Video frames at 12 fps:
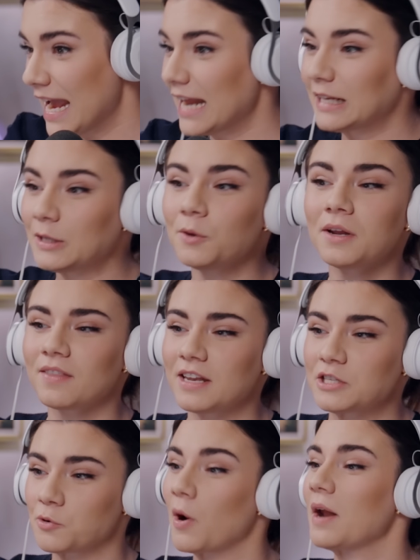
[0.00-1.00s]
including that
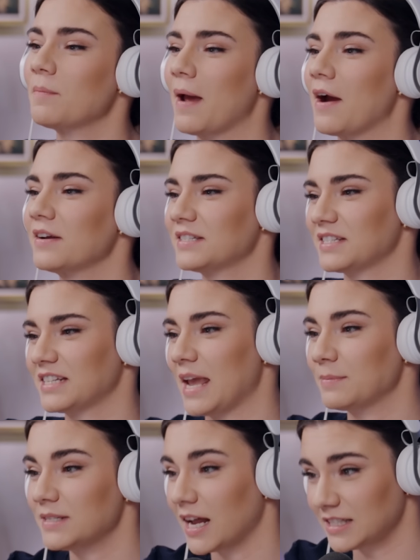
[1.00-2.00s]
his grandparents
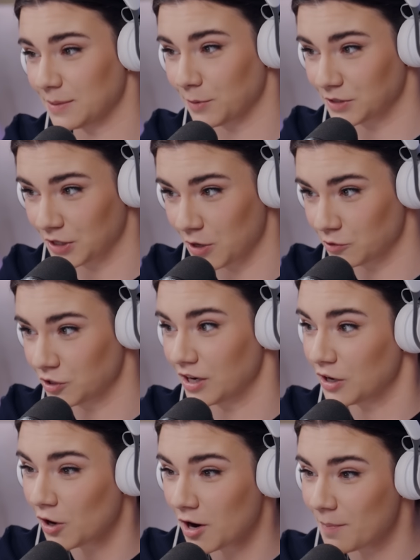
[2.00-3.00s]
escaped Nazi persecution
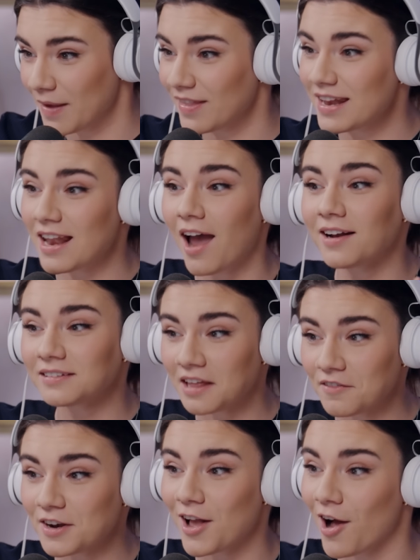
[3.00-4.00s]
in Europe and that 9
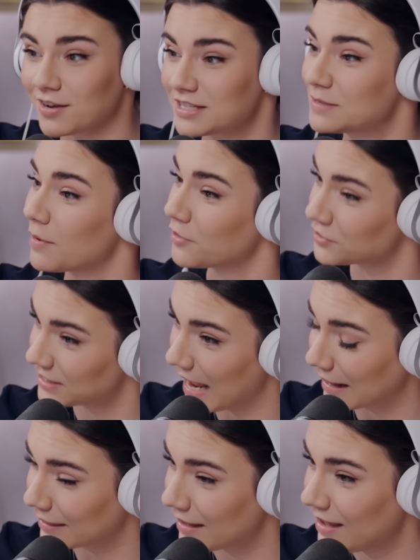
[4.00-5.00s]
11 caused his mother's
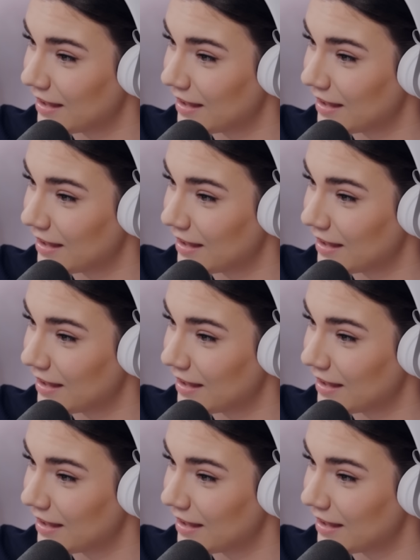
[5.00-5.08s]
death.